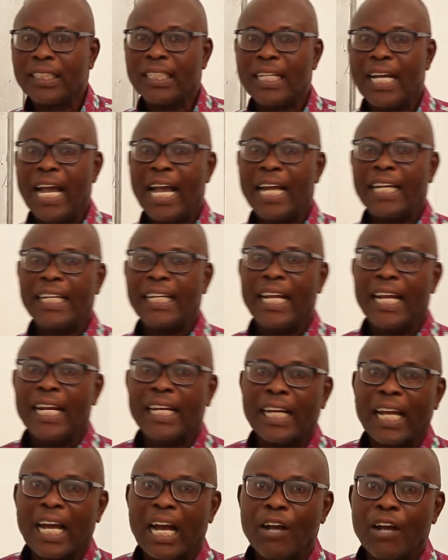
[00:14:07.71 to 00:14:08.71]
and then
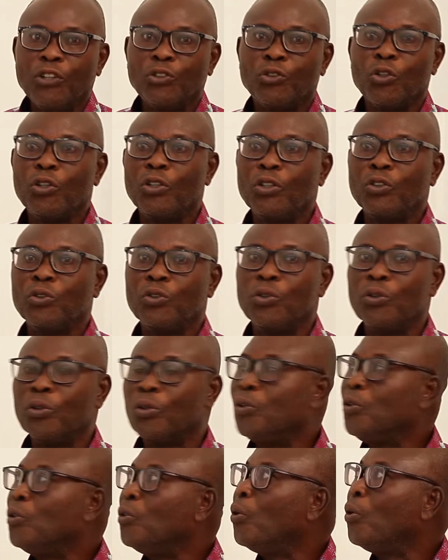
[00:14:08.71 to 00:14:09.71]
I introduce to
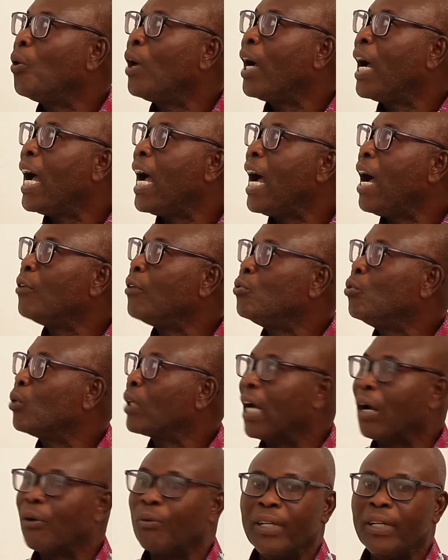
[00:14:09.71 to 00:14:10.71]
you how to
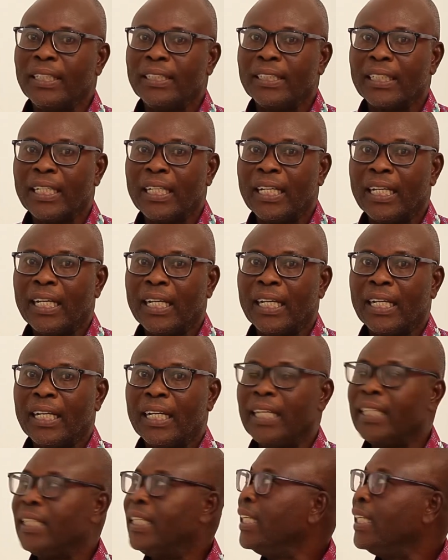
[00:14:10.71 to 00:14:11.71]
calculate
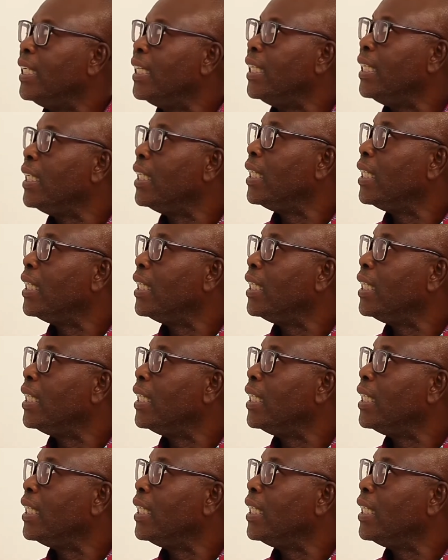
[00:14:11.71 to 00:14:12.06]
the